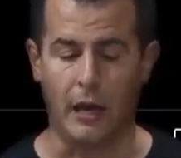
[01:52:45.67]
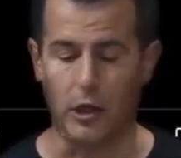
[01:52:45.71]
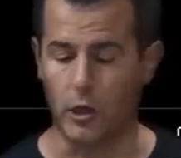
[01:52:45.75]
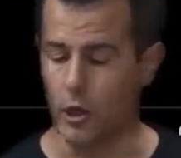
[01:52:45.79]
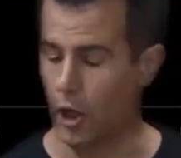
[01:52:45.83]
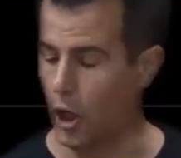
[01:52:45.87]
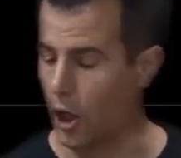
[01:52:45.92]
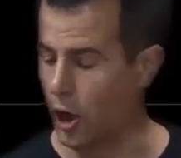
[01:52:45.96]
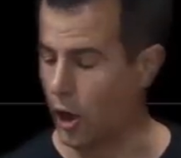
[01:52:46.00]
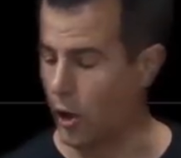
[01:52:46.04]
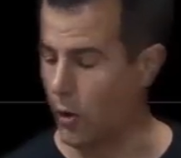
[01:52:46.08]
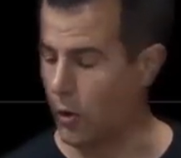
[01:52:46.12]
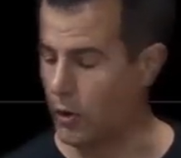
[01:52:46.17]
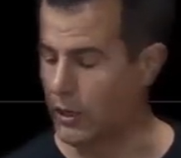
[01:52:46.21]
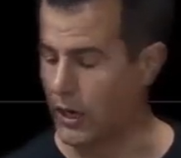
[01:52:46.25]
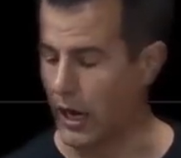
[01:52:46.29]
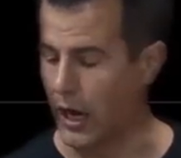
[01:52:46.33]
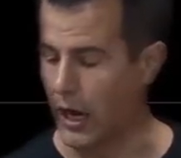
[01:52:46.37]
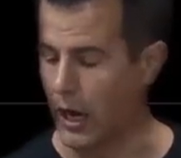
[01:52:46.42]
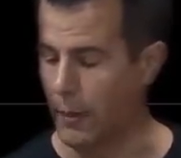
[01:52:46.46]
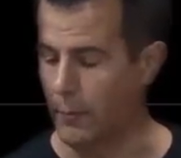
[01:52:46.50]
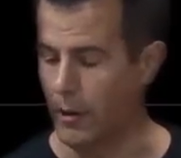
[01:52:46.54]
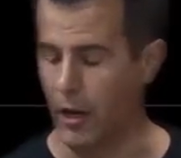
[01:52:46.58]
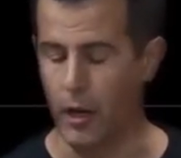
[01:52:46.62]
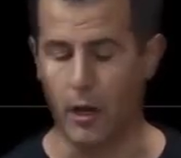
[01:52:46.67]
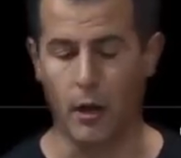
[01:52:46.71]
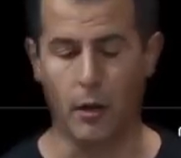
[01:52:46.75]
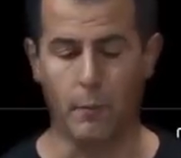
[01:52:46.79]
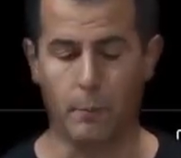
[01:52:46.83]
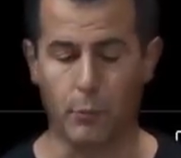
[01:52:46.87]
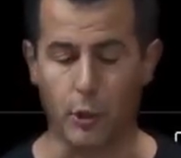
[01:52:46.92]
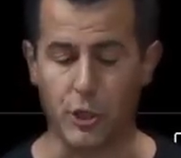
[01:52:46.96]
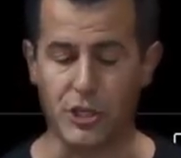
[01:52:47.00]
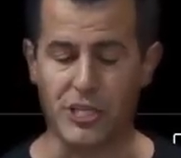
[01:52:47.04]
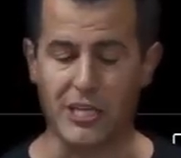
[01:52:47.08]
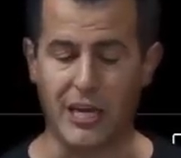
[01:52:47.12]
hello,
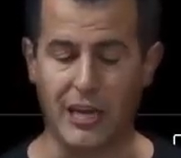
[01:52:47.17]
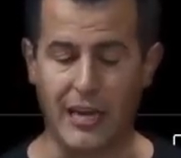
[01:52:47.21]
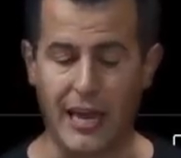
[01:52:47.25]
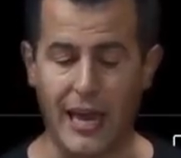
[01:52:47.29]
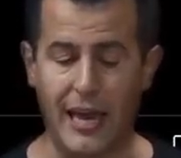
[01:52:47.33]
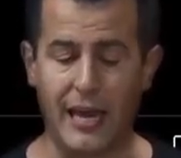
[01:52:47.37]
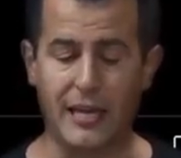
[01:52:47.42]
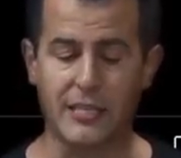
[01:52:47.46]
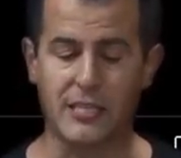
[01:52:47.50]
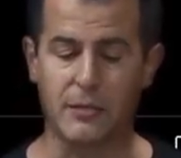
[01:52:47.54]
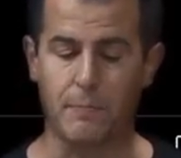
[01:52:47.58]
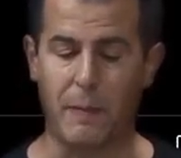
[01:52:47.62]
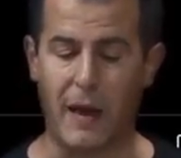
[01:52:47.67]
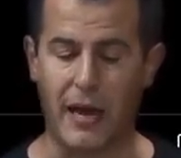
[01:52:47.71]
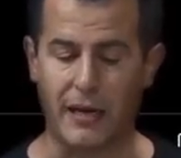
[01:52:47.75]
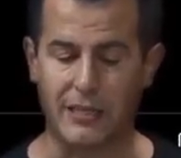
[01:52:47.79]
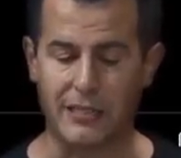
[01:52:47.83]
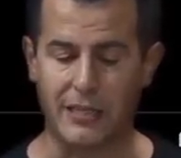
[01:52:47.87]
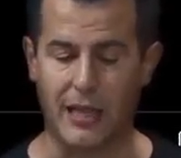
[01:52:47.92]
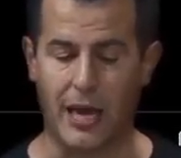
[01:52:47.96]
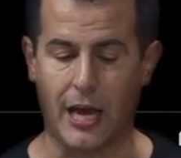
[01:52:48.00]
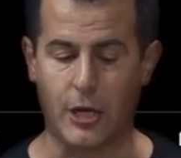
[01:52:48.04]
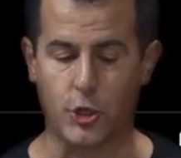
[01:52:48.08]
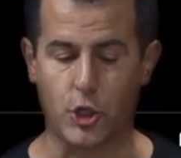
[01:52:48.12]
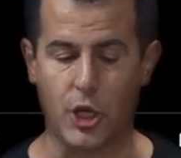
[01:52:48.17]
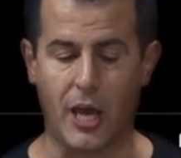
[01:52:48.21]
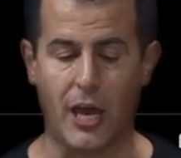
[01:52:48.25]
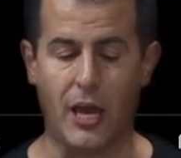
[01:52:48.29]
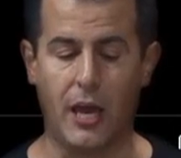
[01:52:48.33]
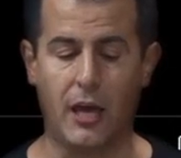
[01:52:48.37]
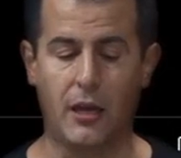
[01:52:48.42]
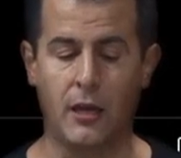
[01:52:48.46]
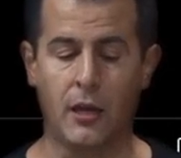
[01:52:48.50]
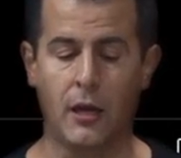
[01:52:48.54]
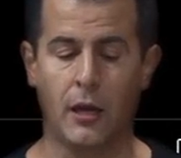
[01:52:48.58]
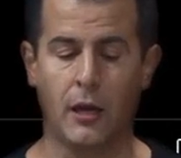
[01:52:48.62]
comma, percent %s backslash
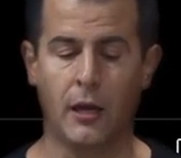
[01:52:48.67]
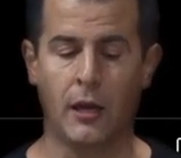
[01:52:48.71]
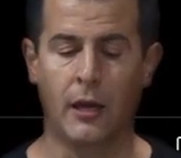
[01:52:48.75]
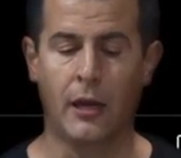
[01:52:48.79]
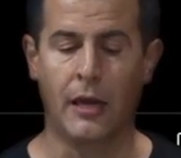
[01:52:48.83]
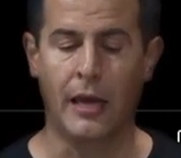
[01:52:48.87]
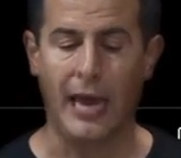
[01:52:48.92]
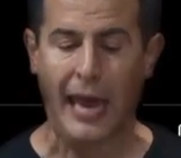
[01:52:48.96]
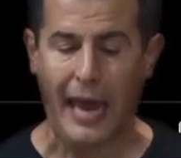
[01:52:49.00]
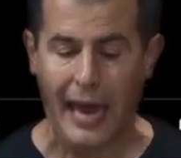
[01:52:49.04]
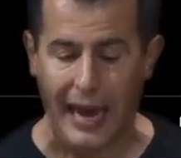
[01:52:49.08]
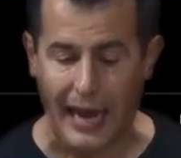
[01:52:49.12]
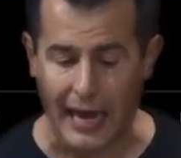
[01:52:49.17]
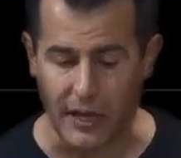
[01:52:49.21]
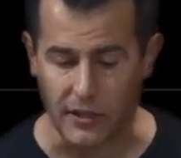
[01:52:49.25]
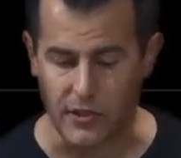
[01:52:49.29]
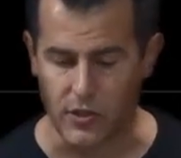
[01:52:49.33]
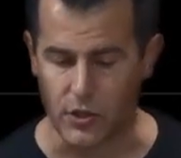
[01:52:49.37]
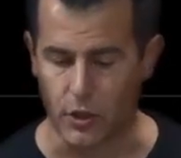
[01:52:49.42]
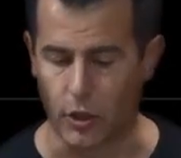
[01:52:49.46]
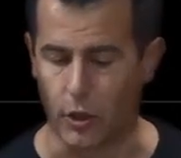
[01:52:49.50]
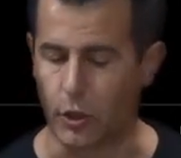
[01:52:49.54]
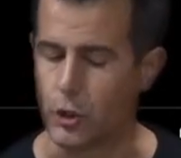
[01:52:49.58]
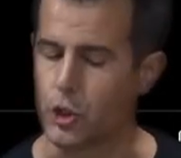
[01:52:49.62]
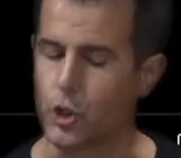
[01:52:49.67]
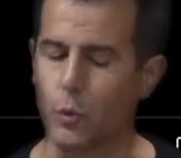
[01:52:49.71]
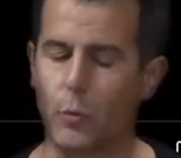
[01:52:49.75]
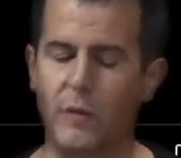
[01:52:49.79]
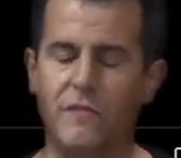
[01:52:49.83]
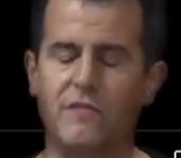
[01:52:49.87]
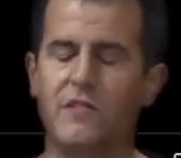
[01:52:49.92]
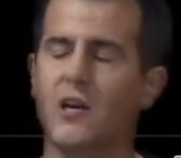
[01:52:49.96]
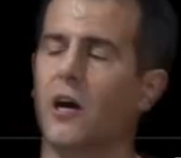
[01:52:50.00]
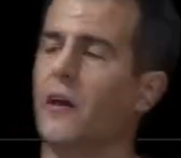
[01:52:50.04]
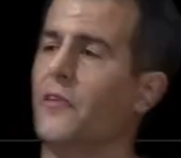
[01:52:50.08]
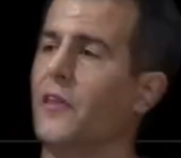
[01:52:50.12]
n answer. So
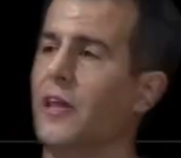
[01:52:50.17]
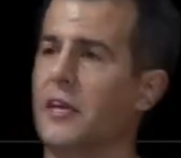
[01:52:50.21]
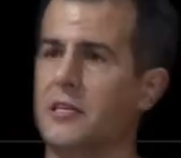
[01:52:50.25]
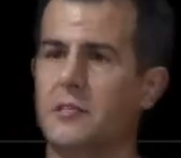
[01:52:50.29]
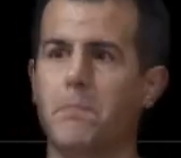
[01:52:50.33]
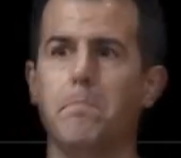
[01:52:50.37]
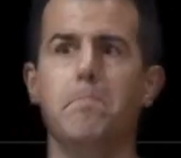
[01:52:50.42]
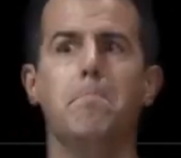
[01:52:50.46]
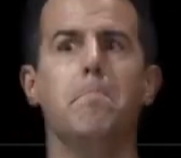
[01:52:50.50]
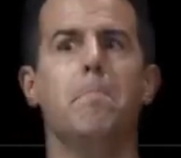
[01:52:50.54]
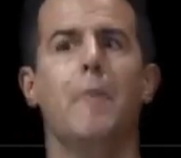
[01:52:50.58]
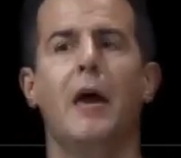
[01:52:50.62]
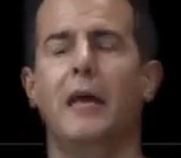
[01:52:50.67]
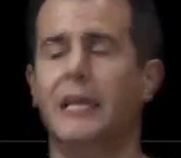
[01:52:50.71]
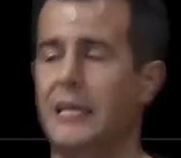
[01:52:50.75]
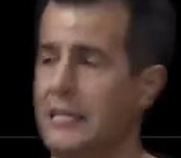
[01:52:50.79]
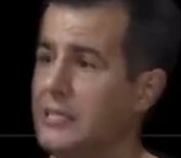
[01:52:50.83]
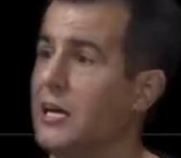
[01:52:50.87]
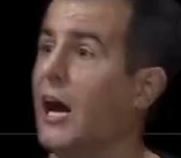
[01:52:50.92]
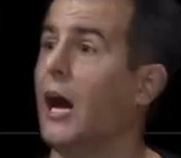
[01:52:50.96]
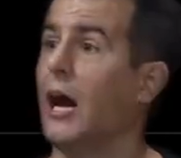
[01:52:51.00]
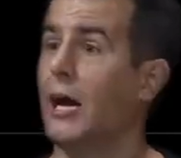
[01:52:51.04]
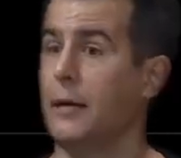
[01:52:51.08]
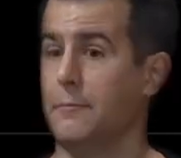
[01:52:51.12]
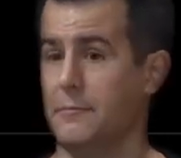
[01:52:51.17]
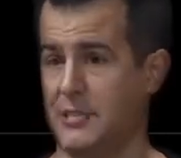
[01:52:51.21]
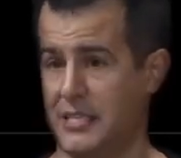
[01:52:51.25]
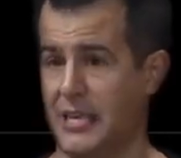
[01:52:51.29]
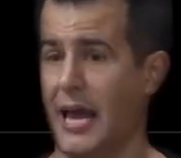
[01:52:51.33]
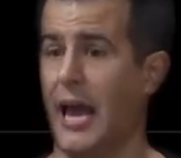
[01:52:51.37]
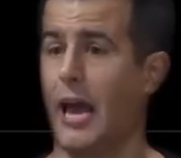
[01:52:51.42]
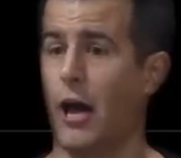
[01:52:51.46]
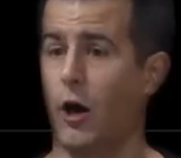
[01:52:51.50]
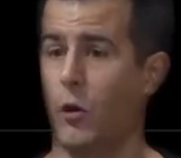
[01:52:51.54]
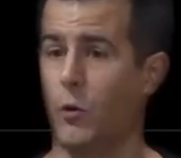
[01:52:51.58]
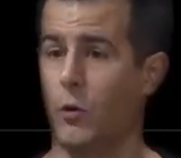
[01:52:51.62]
we've done this many
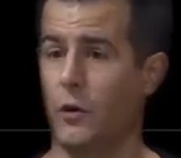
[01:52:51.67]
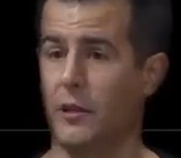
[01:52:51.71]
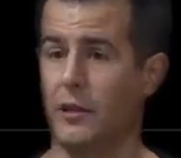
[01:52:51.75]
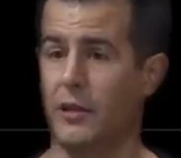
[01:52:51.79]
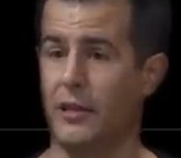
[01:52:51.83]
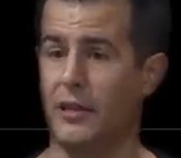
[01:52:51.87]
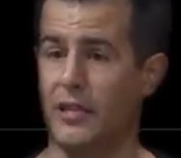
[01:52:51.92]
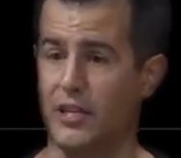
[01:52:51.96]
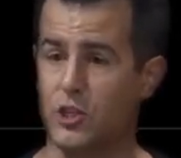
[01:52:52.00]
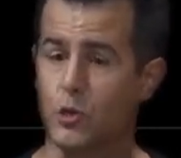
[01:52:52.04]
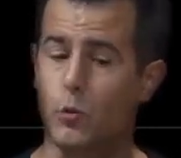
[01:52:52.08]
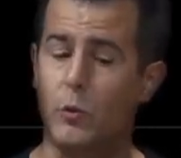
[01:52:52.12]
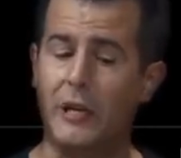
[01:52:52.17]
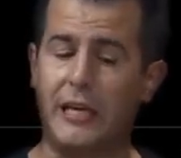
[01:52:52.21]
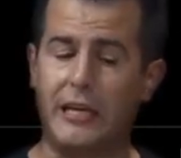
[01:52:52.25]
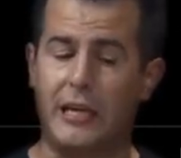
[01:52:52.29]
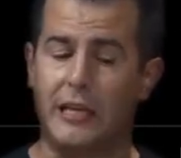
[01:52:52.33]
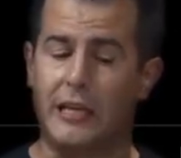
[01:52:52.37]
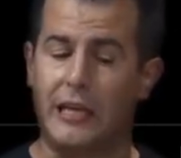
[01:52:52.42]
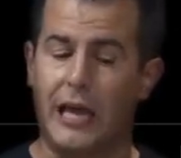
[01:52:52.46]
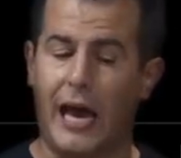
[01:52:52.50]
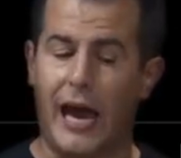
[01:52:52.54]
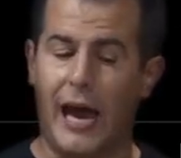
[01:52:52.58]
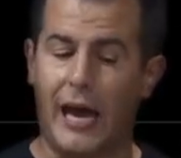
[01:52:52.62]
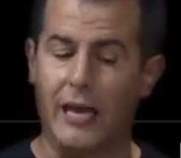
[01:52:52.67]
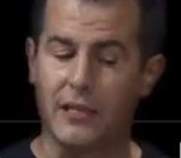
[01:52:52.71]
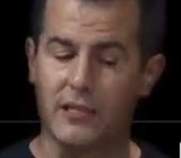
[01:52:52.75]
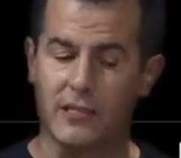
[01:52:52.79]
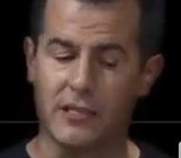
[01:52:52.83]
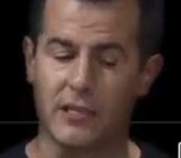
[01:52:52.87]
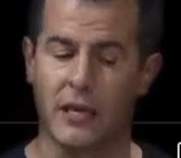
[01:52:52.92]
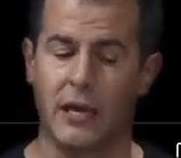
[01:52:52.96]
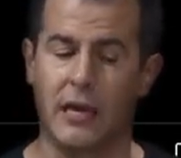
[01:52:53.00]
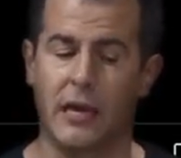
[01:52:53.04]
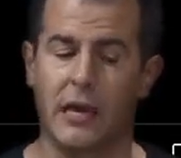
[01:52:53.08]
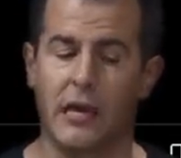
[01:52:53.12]
times now this week and
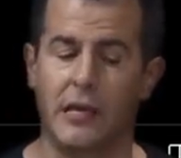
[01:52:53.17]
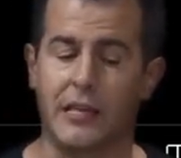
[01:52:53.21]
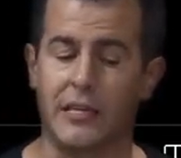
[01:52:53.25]
last.